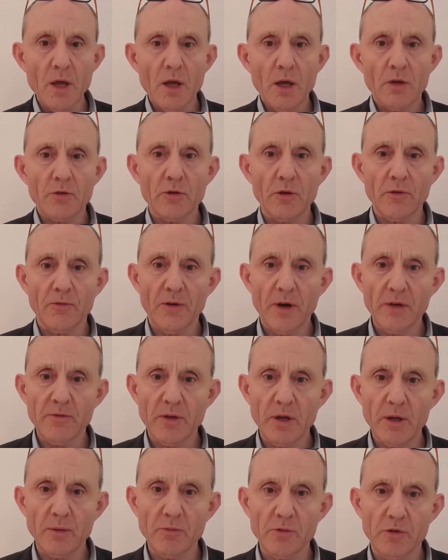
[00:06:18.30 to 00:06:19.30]
So the five
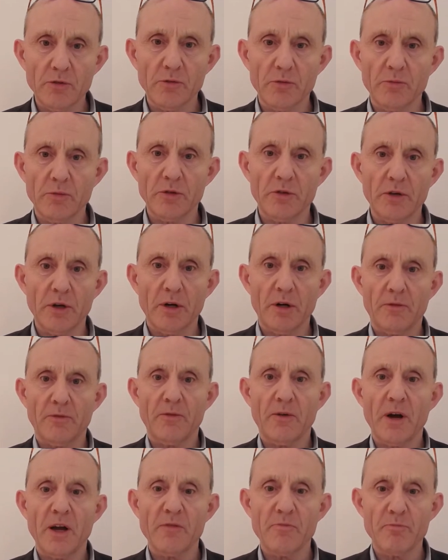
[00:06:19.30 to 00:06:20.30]
kingdoms, as we said, are
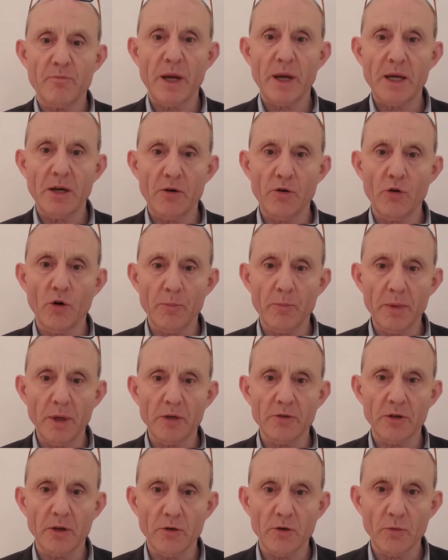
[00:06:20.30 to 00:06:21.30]
five big groupings
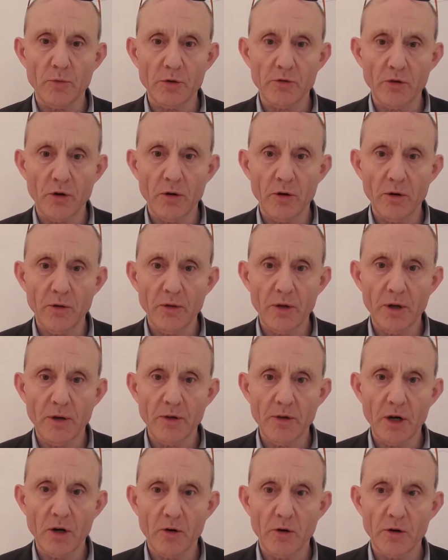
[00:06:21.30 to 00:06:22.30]
into which all the
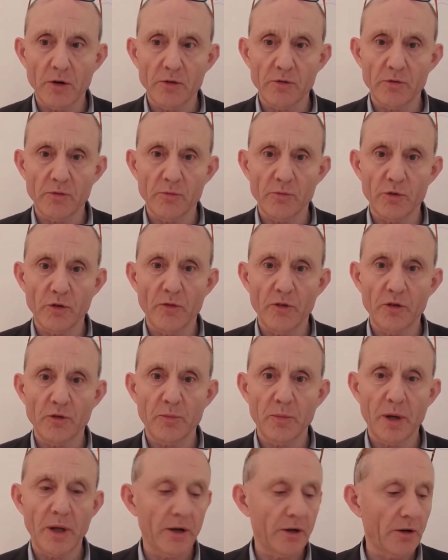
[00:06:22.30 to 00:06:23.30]
living organisms on this
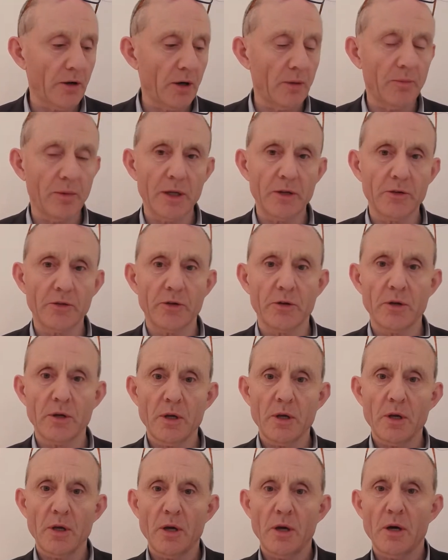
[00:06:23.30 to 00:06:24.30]
planet are placed.
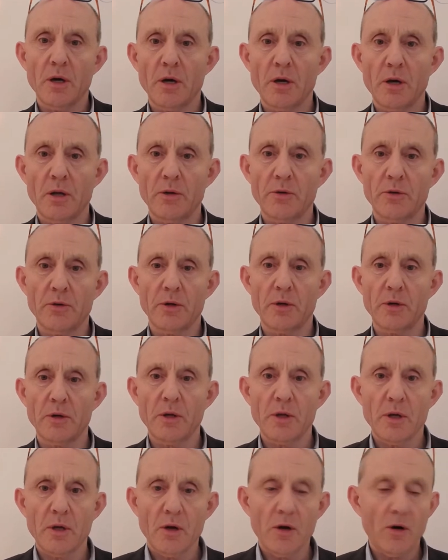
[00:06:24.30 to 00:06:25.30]
And
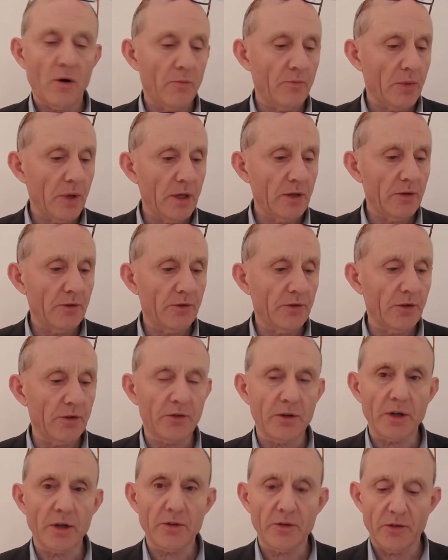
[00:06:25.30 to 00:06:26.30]
on page
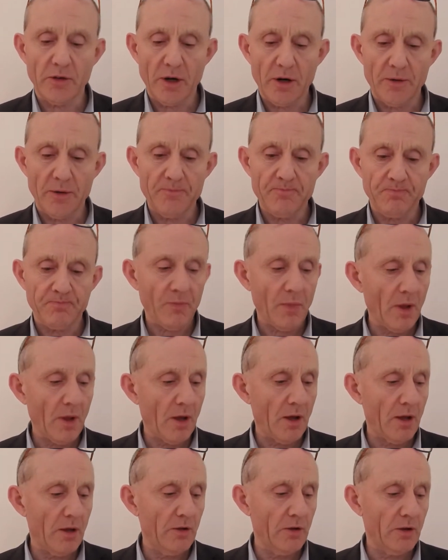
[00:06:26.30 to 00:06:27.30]
6 there,
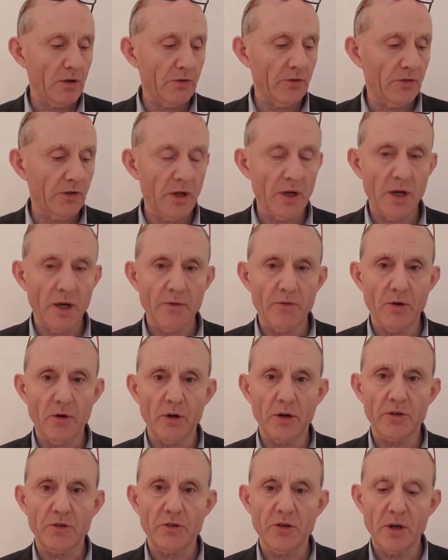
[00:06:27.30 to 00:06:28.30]
you can see I've got
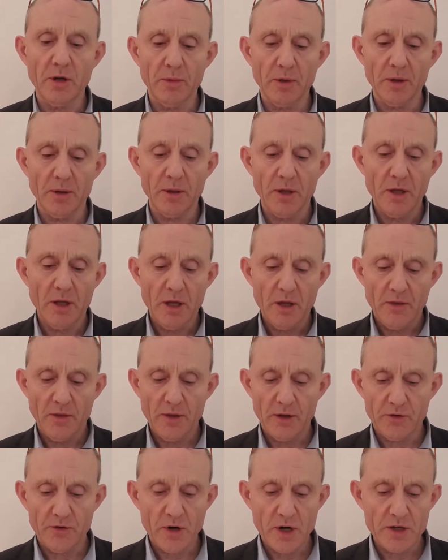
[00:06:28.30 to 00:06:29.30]
a table
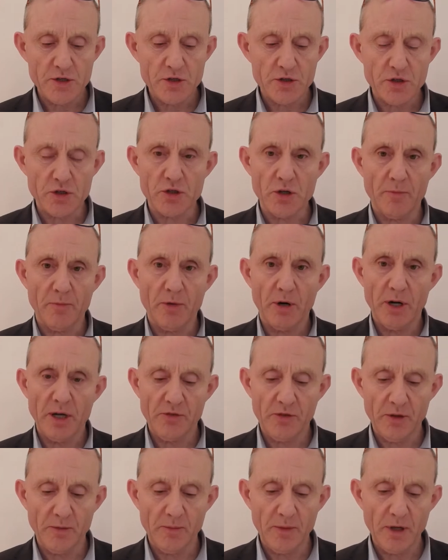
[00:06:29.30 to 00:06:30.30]
that tries to summarize
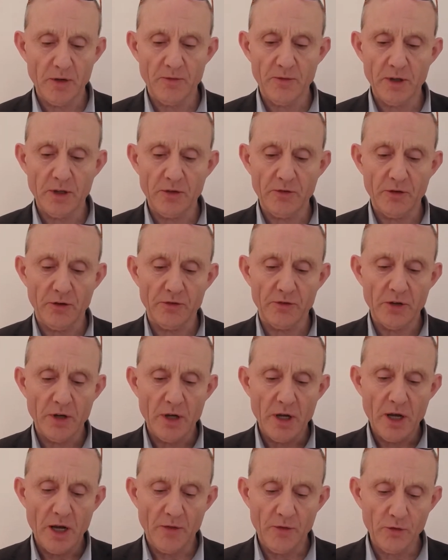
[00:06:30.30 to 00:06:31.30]
the main features.
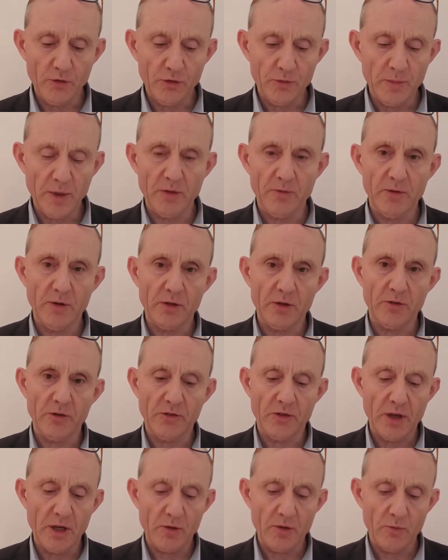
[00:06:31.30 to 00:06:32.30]
And those main features
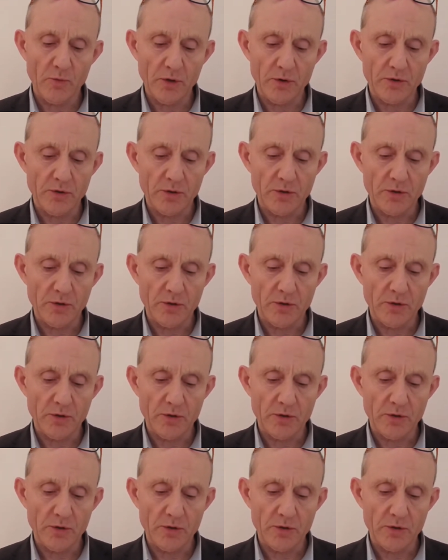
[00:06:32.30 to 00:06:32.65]
then would,